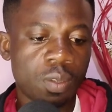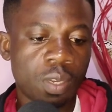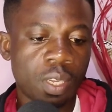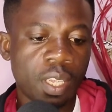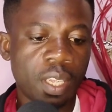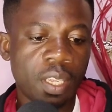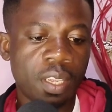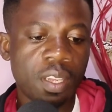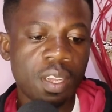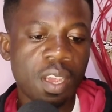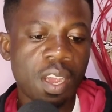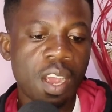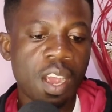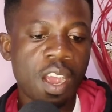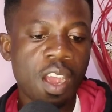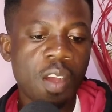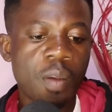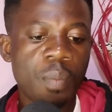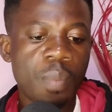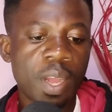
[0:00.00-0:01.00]
Okay,
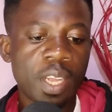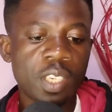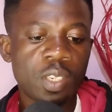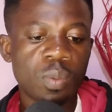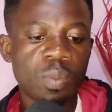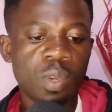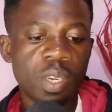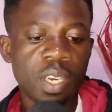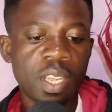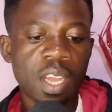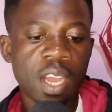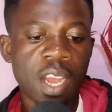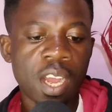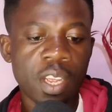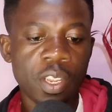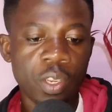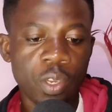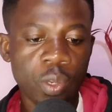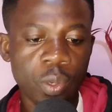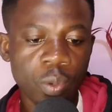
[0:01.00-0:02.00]
how much money are
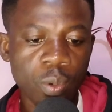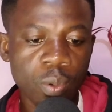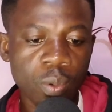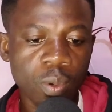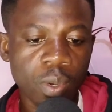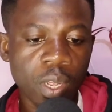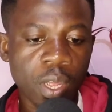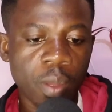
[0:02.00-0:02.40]
you